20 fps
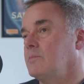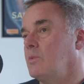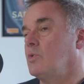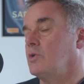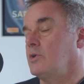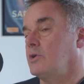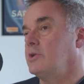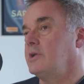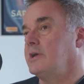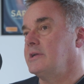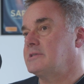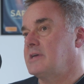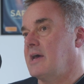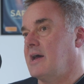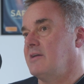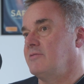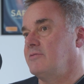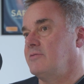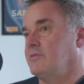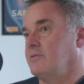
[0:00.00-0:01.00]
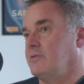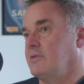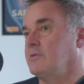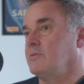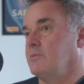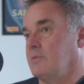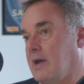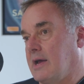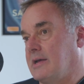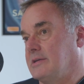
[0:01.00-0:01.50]
Well, you need to have,
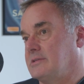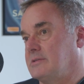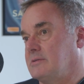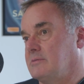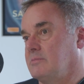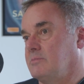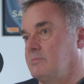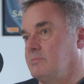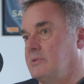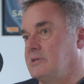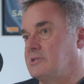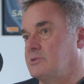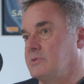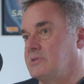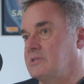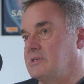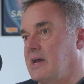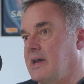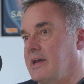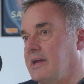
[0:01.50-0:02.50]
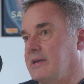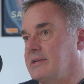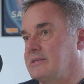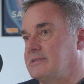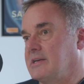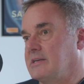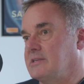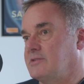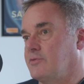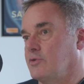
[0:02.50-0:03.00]
as Mish was saying, it
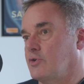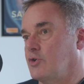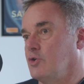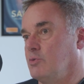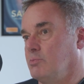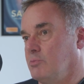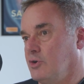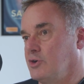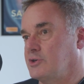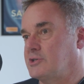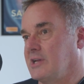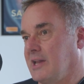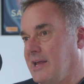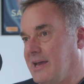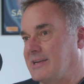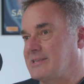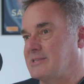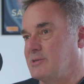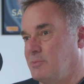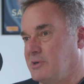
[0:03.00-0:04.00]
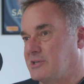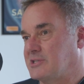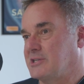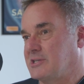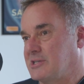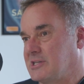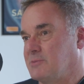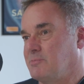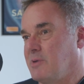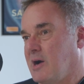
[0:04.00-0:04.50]
says for commercial exhibition
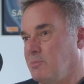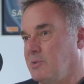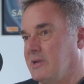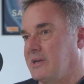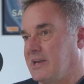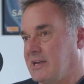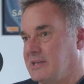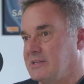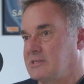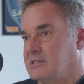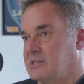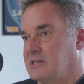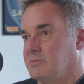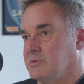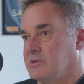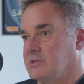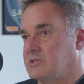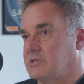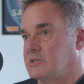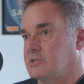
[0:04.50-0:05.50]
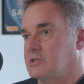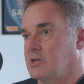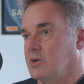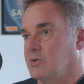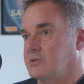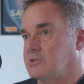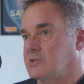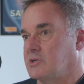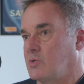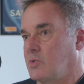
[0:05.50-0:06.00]
to the public in cinemas. And so
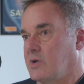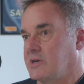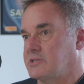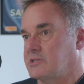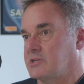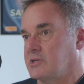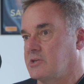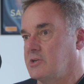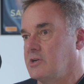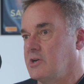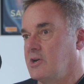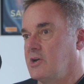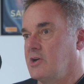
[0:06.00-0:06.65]
it's a question